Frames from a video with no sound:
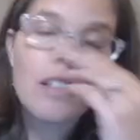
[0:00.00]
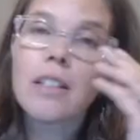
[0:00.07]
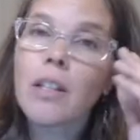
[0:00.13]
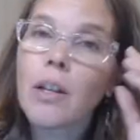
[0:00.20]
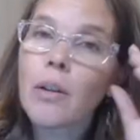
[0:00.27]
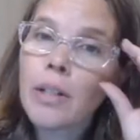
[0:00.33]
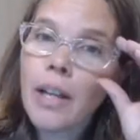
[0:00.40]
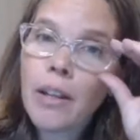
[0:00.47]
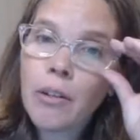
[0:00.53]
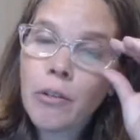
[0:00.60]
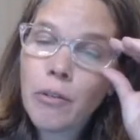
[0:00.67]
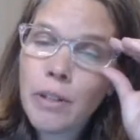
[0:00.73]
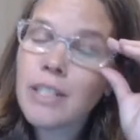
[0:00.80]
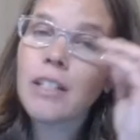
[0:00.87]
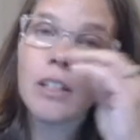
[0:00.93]
So
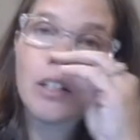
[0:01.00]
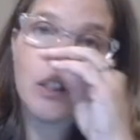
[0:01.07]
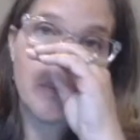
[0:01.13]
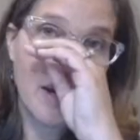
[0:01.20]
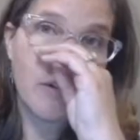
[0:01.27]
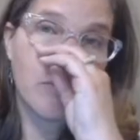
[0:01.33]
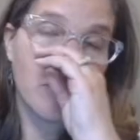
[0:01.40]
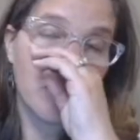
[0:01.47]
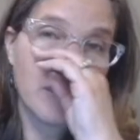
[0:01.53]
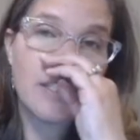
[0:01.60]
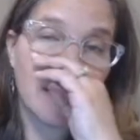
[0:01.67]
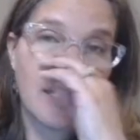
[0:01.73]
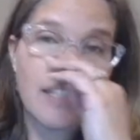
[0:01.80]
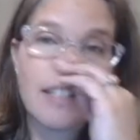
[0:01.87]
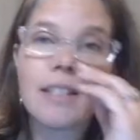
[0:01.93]
another reason you might want
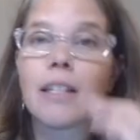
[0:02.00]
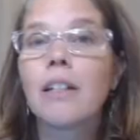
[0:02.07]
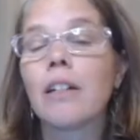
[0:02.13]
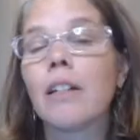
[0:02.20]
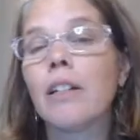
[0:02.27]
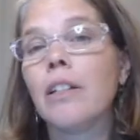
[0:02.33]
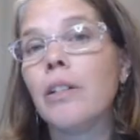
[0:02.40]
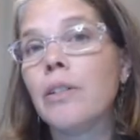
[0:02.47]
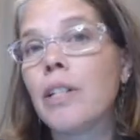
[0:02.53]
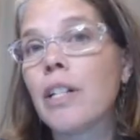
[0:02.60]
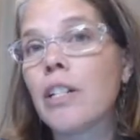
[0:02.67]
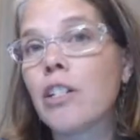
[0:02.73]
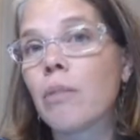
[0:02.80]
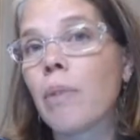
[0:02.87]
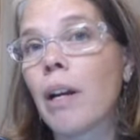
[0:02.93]
to consider a new
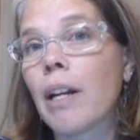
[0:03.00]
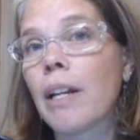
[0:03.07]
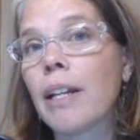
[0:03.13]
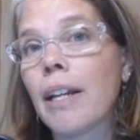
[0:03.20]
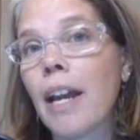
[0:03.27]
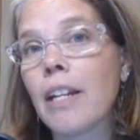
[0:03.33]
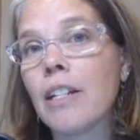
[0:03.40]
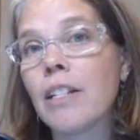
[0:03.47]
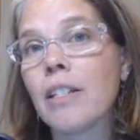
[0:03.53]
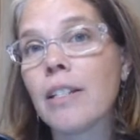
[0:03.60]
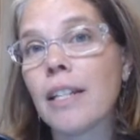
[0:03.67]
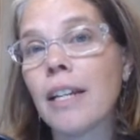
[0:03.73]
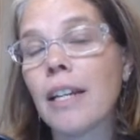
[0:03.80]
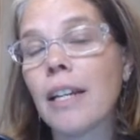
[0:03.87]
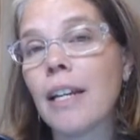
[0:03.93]
digital marketing
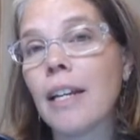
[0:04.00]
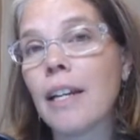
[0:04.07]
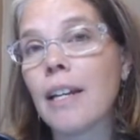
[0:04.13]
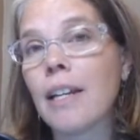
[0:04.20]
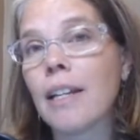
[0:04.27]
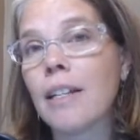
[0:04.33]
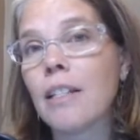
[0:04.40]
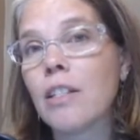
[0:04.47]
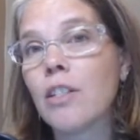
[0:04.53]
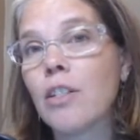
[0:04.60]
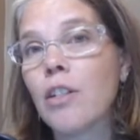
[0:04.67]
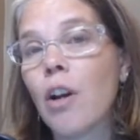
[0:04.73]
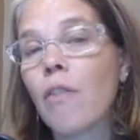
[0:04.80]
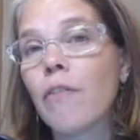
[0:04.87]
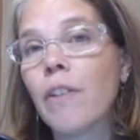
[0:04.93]
agency is
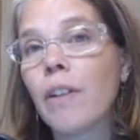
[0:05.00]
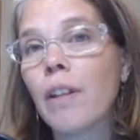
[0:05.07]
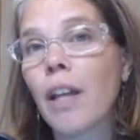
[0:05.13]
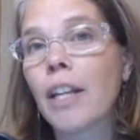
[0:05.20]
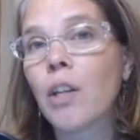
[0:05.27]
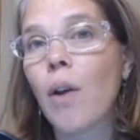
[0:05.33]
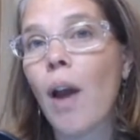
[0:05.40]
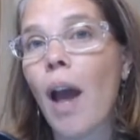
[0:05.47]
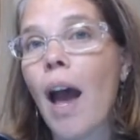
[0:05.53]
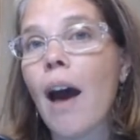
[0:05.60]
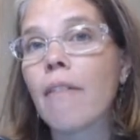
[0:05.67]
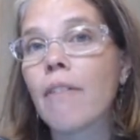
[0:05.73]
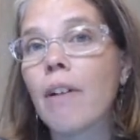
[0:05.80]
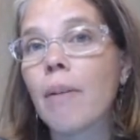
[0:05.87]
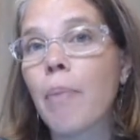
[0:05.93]
you don't feel like you
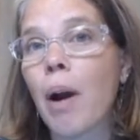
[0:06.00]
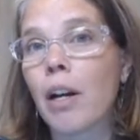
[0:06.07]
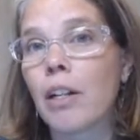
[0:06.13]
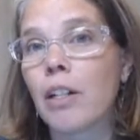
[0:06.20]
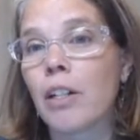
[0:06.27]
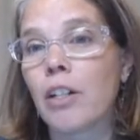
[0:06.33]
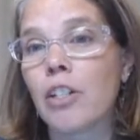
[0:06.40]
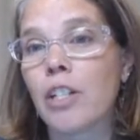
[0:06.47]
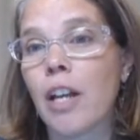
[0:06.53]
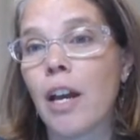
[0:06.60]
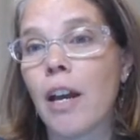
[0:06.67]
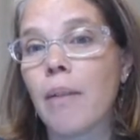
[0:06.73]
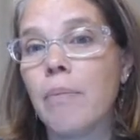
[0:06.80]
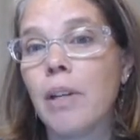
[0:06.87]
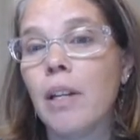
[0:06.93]
have a
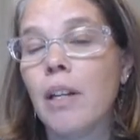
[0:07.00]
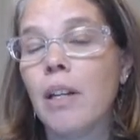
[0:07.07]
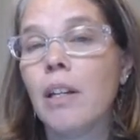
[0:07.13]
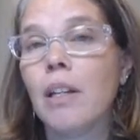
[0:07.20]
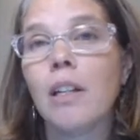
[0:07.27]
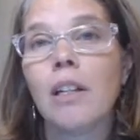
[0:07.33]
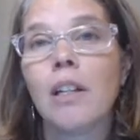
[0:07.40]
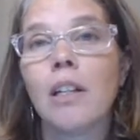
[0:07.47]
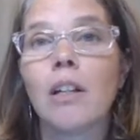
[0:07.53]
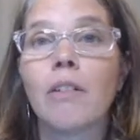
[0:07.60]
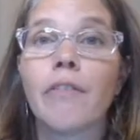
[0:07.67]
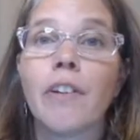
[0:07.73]
partnership. You don't